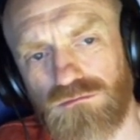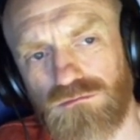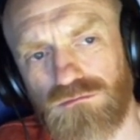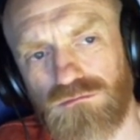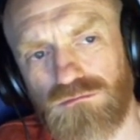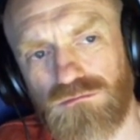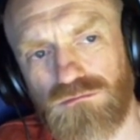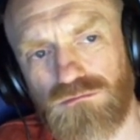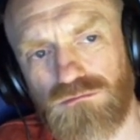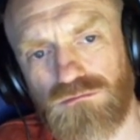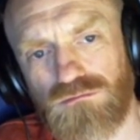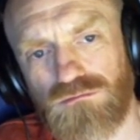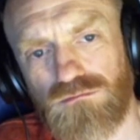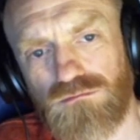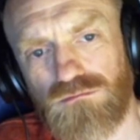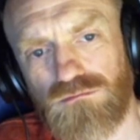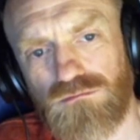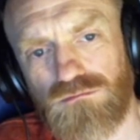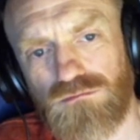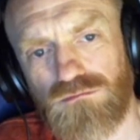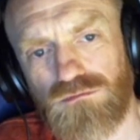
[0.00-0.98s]

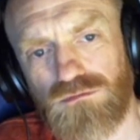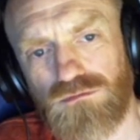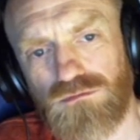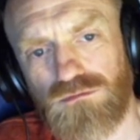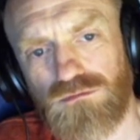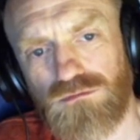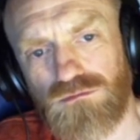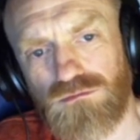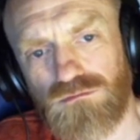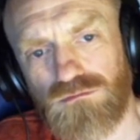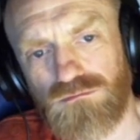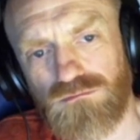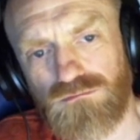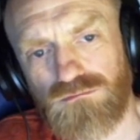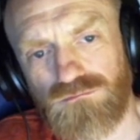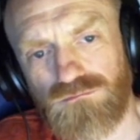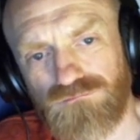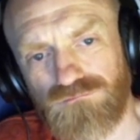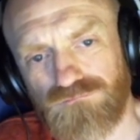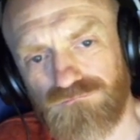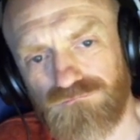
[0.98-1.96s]

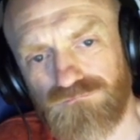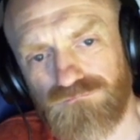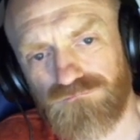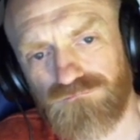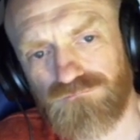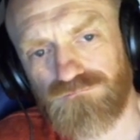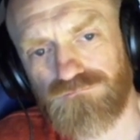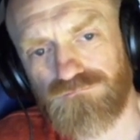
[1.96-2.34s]
This person isn't speaking.